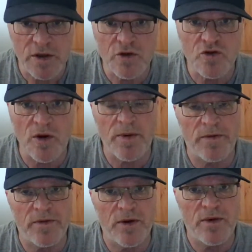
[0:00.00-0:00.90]
to drop a
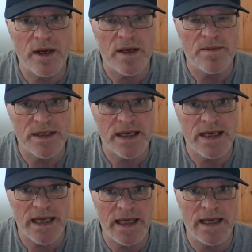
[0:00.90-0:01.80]
few names in
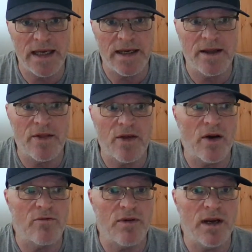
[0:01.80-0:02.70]
here that
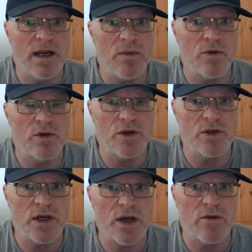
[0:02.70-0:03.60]
I really want you
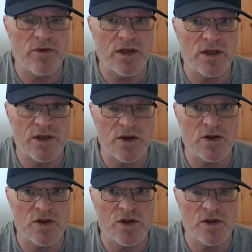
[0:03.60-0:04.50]
to go and
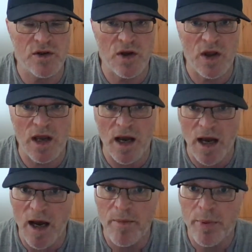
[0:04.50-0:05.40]
research
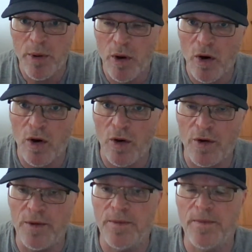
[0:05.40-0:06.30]
up on.